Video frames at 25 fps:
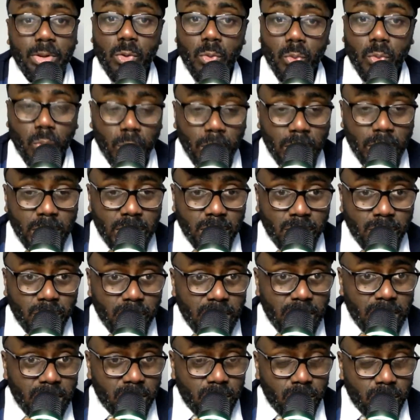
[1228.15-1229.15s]
which
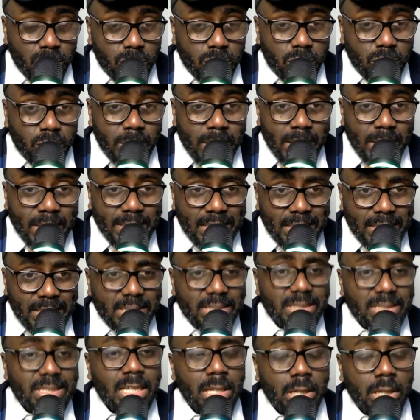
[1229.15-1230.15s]
is good to some extent, they
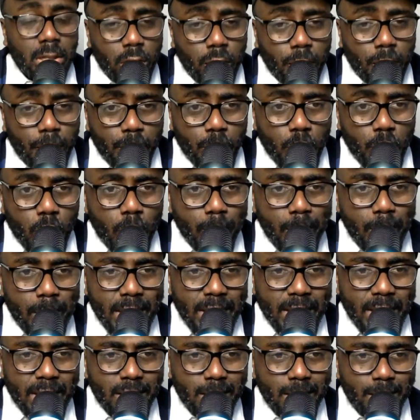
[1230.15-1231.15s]
sign a lot of young
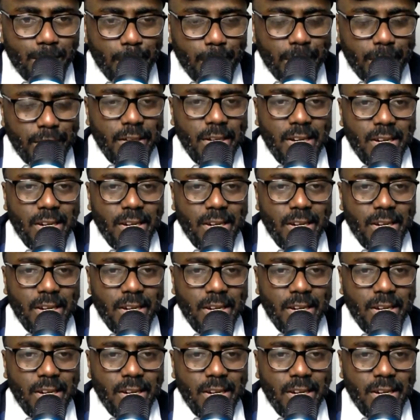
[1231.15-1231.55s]
players, but